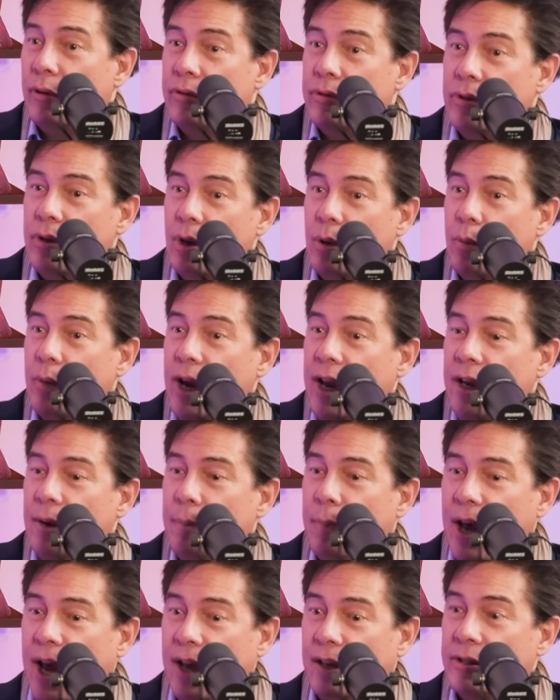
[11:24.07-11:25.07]
there's no way to
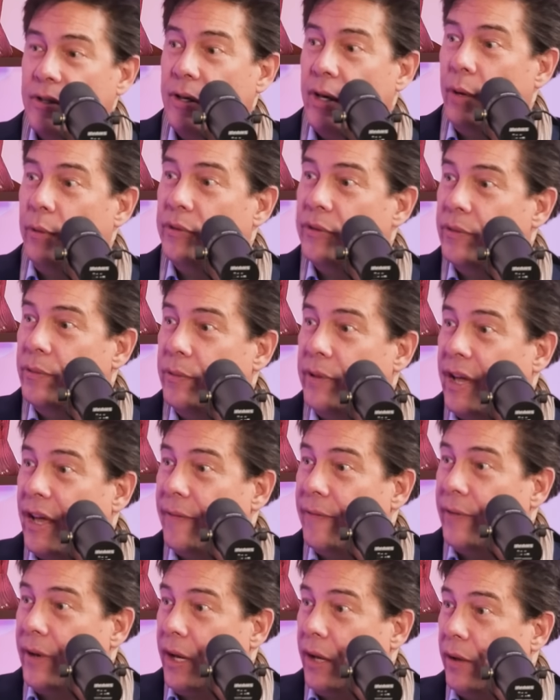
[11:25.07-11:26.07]
pass notes through
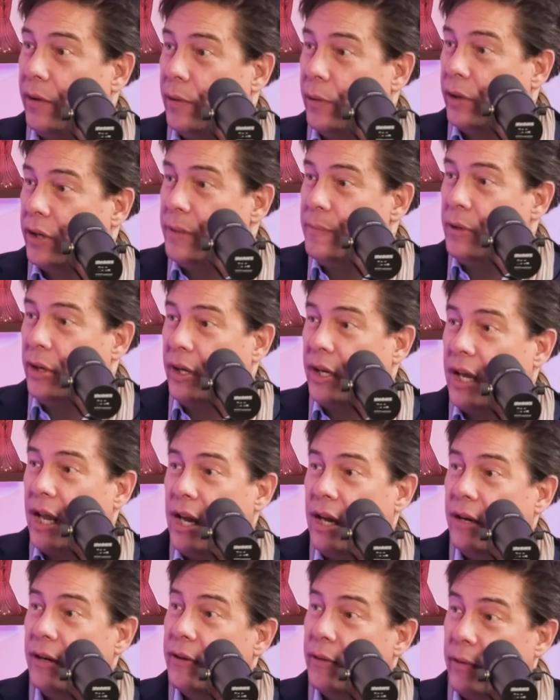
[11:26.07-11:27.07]
that veil or
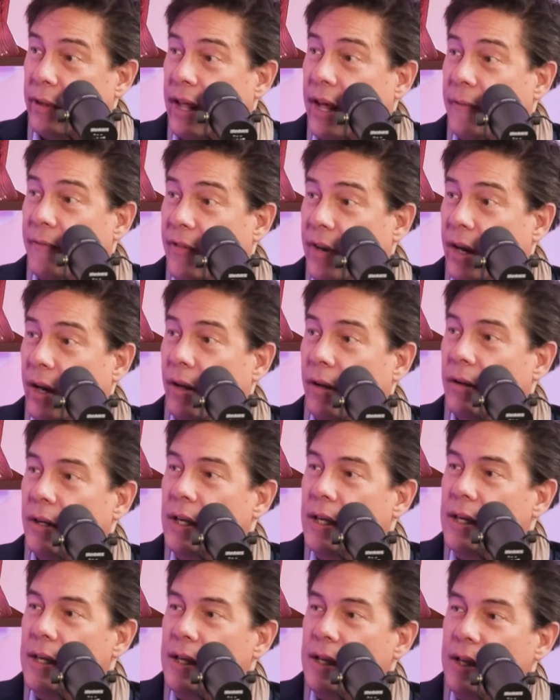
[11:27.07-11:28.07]
communicate through that veil.
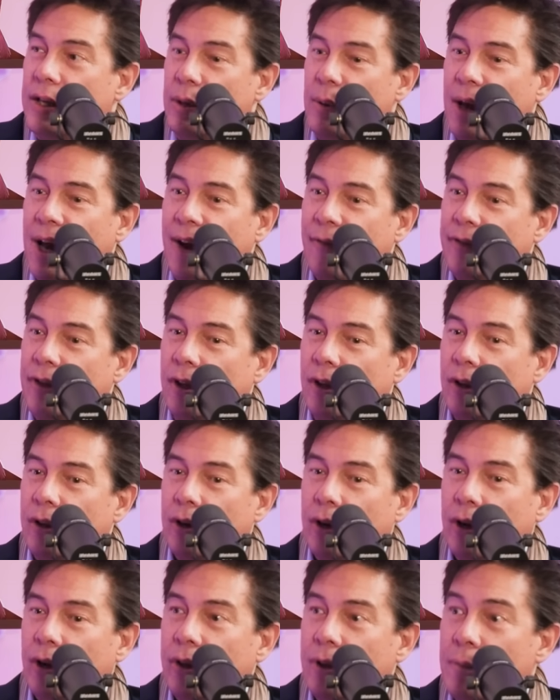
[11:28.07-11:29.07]
You have to
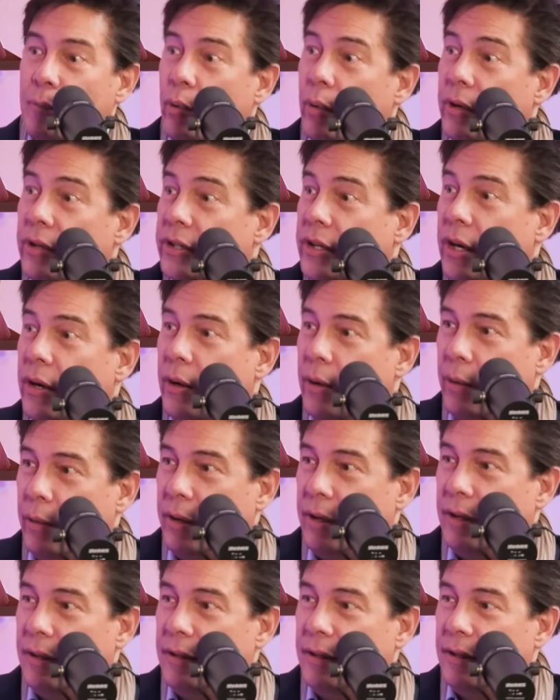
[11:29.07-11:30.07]
learn the Morse
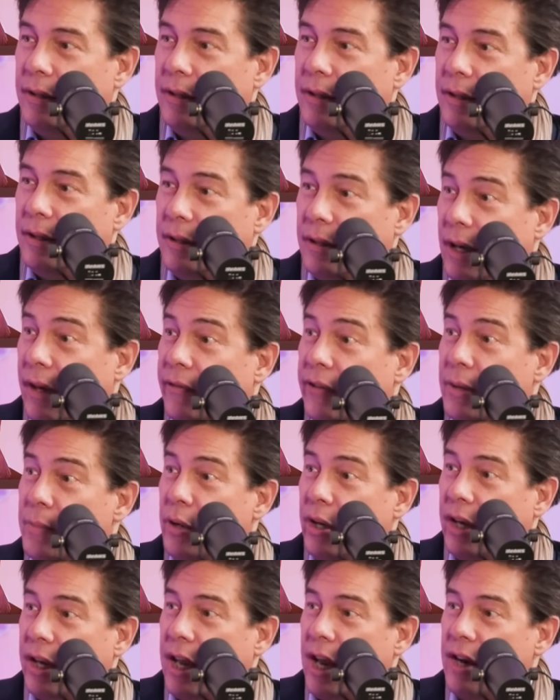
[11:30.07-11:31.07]
code of
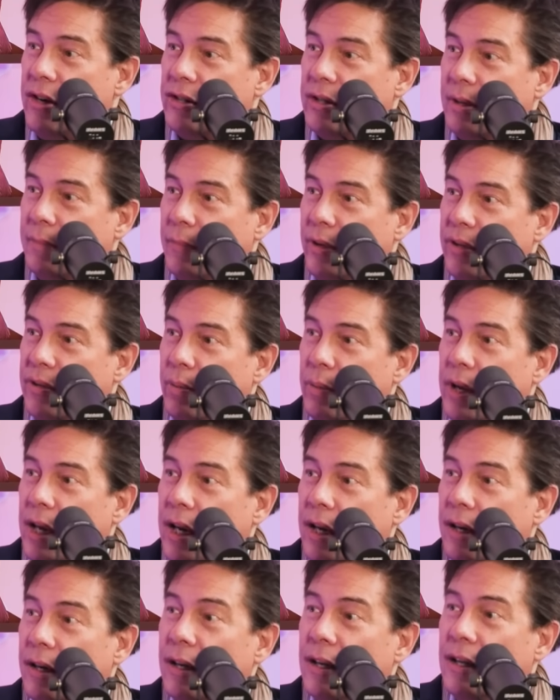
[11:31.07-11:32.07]
communication
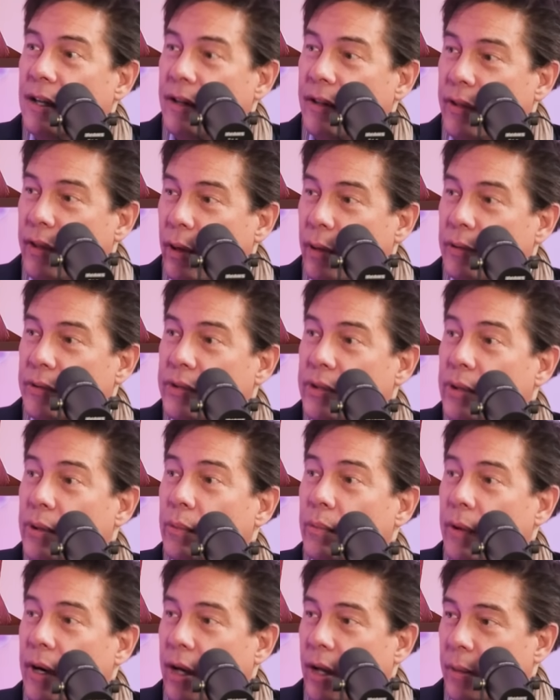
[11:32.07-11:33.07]
between those
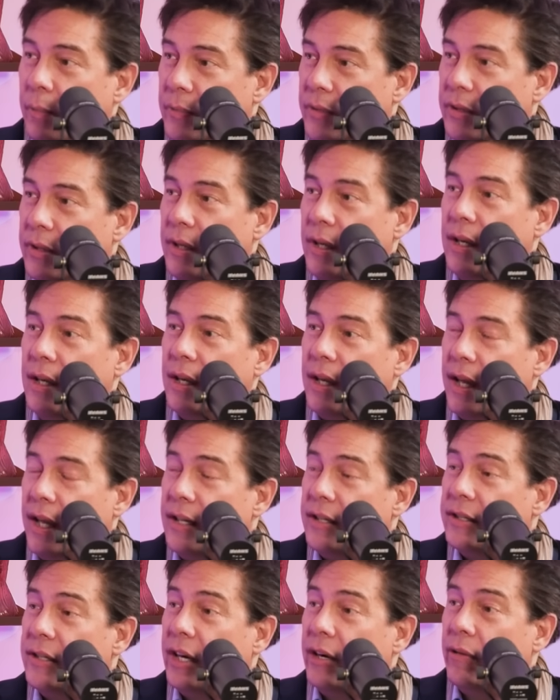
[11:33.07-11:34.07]
two realms.
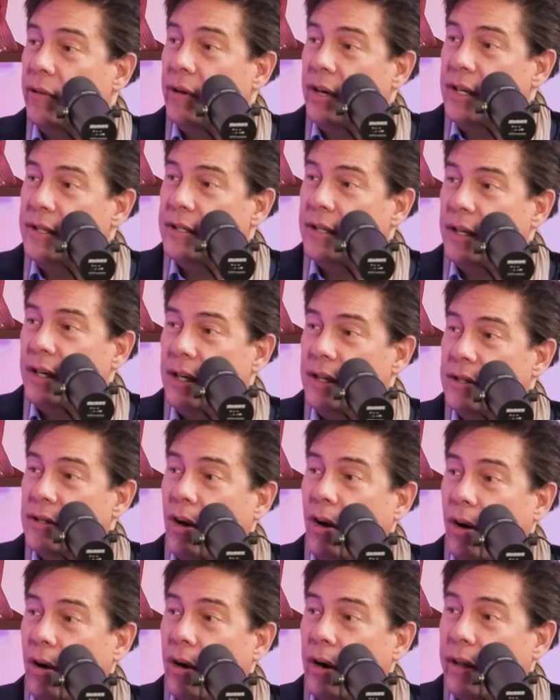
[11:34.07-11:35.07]
And synchronicities
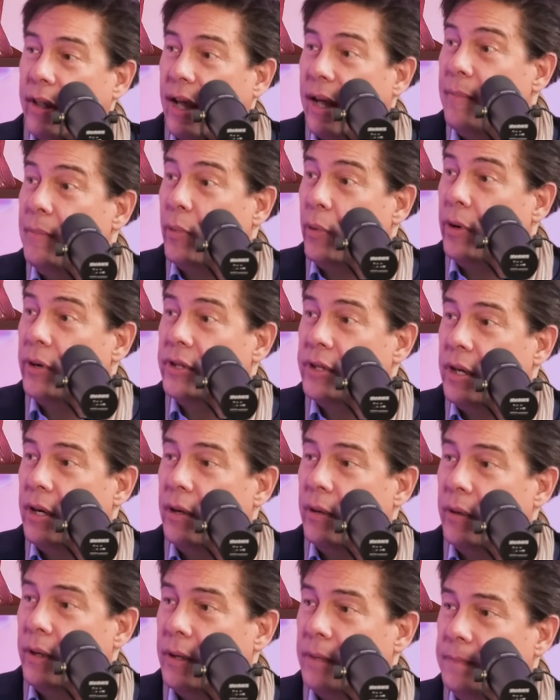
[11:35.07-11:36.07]
are that Morse
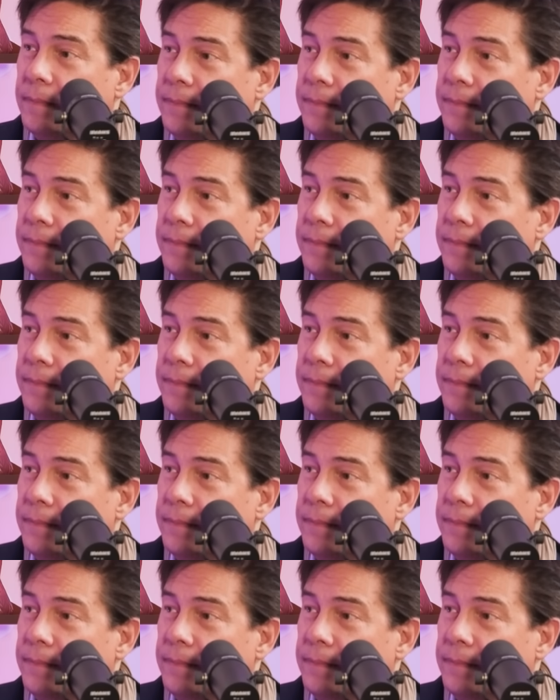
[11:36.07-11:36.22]
code.